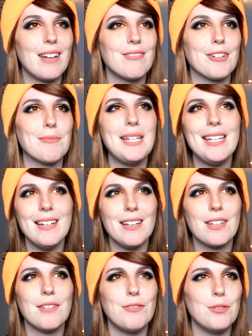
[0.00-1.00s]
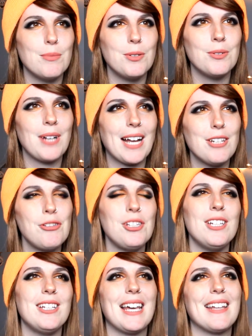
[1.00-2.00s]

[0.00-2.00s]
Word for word: And for me, the full moon, I usually